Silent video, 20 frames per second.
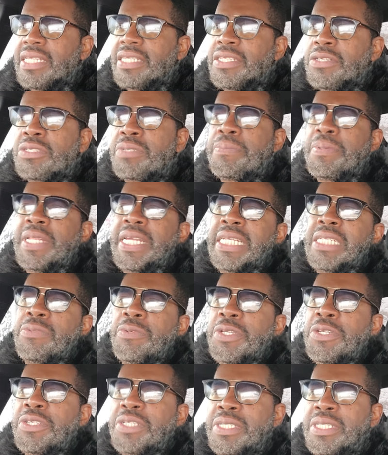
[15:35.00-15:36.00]
There's a place
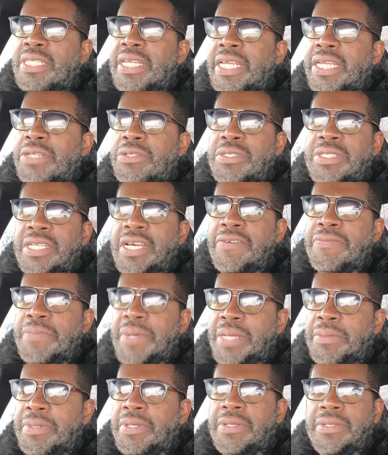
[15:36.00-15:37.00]
where you just take your stuff,
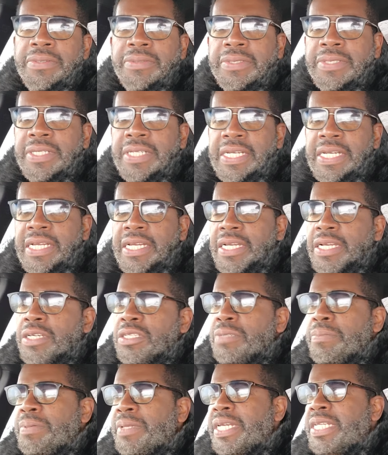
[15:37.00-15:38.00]
baby.
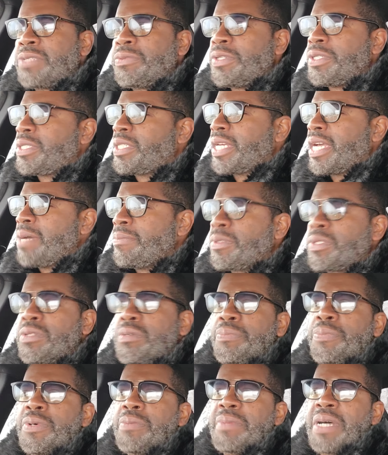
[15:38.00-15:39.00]
There's a place where you say, I'm just
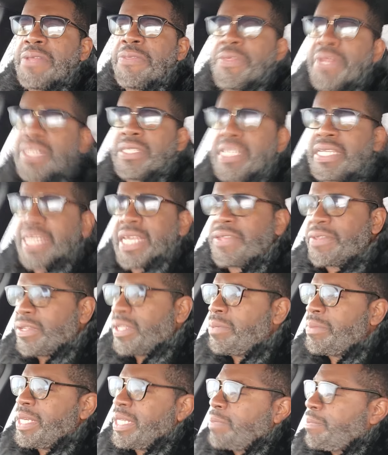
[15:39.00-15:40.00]
going to put my thing together.
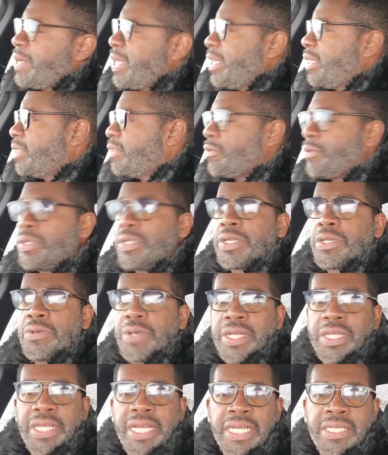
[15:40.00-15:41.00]
Let me explain really
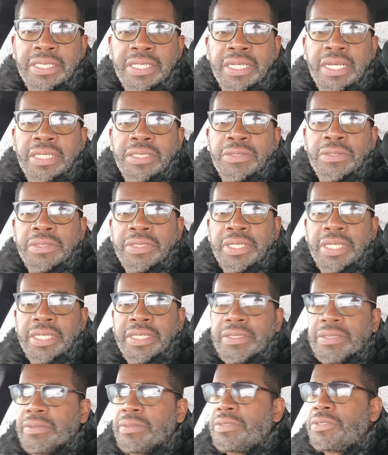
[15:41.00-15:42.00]
quickly. I said I was going to take
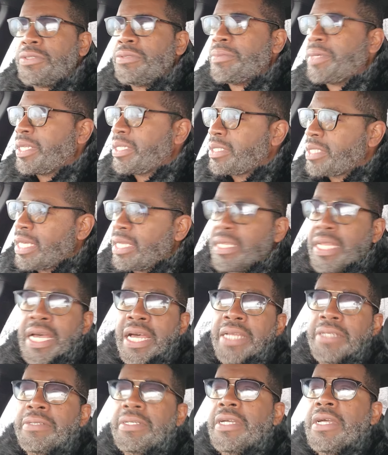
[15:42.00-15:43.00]
2 minutes. I
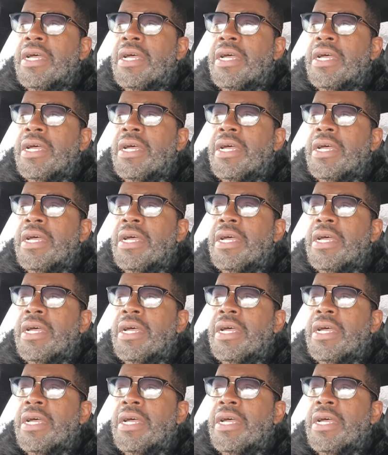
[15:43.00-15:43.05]
lied.